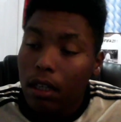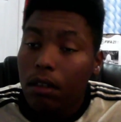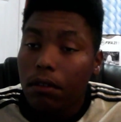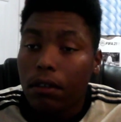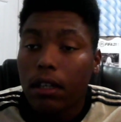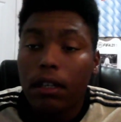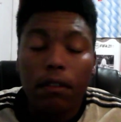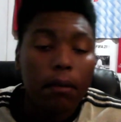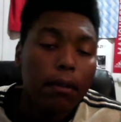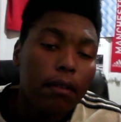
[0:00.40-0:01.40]
So guys,
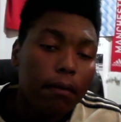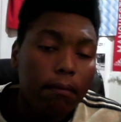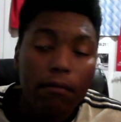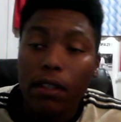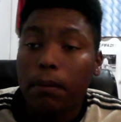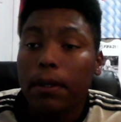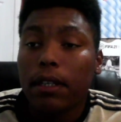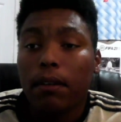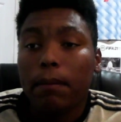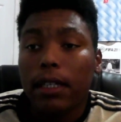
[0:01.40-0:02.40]
I wasn't really
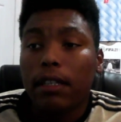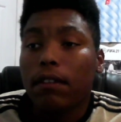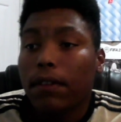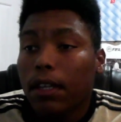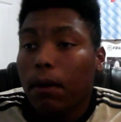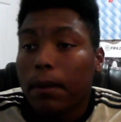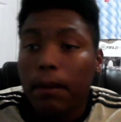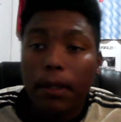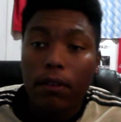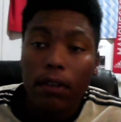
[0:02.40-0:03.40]
planning on making this video, but
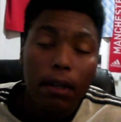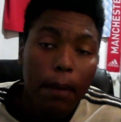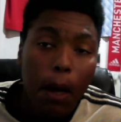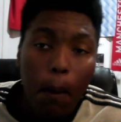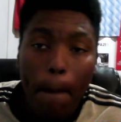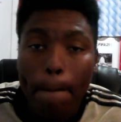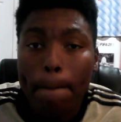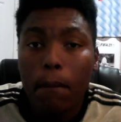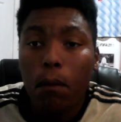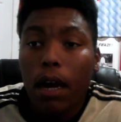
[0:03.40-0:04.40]
I'm going to talk about
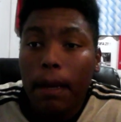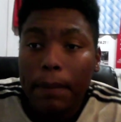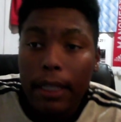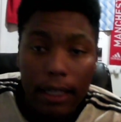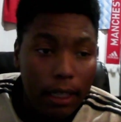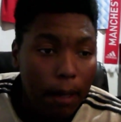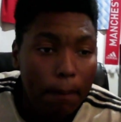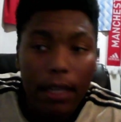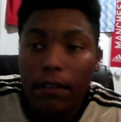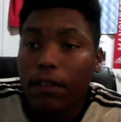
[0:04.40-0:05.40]
why being a
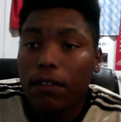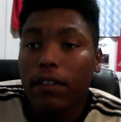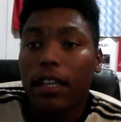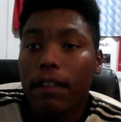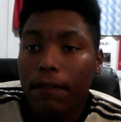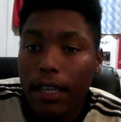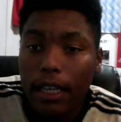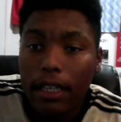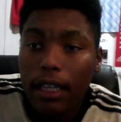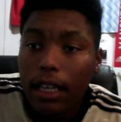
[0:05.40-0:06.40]
Manchester United
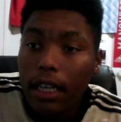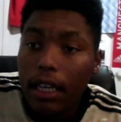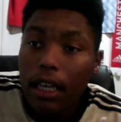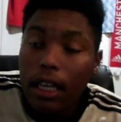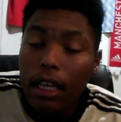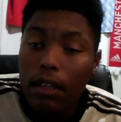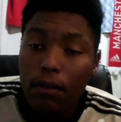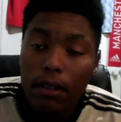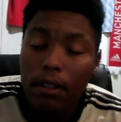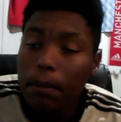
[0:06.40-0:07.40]
fan is
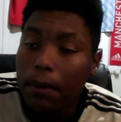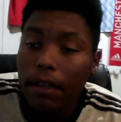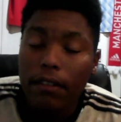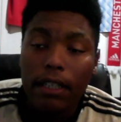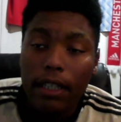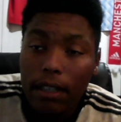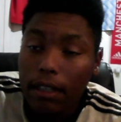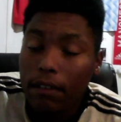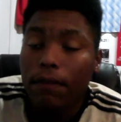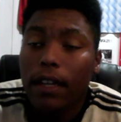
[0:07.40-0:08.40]
sort of depressing, and it
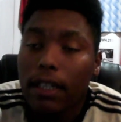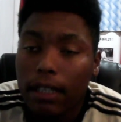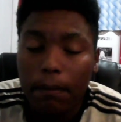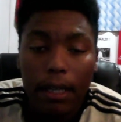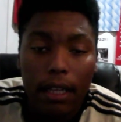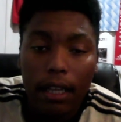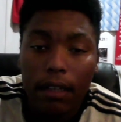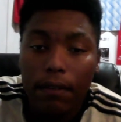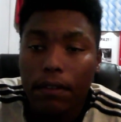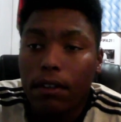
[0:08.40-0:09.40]
is affecting my
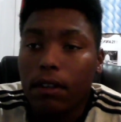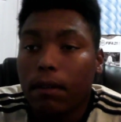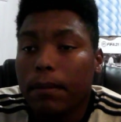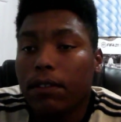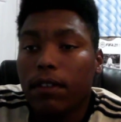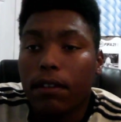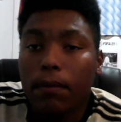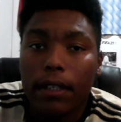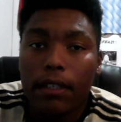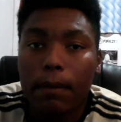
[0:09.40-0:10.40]
life. So make sure you guys
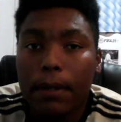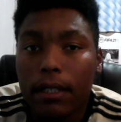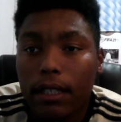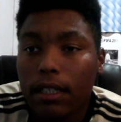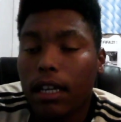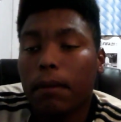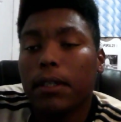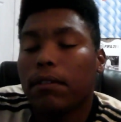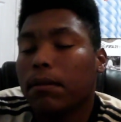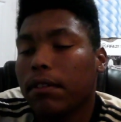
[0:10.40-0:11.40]
smash that button, comment,
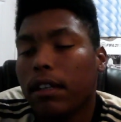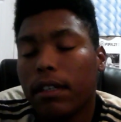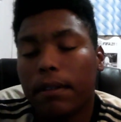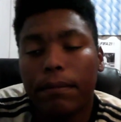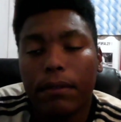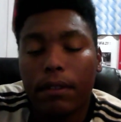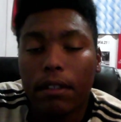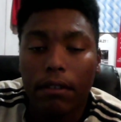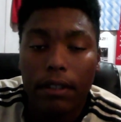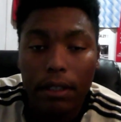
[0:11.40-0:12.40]
and subscribe. You
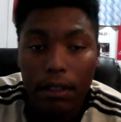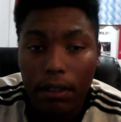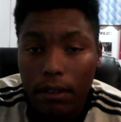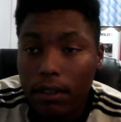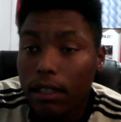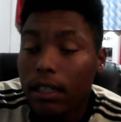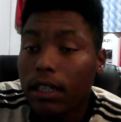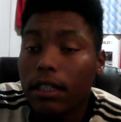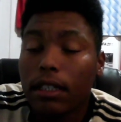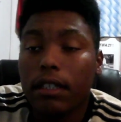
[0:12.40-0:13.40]
guys already know.
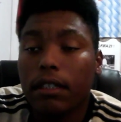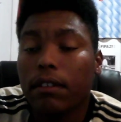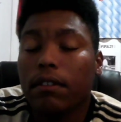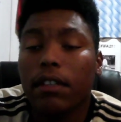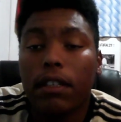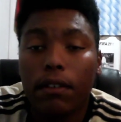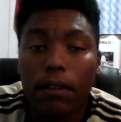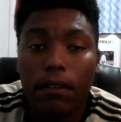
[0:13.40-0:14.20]
And yeah, let's get into it.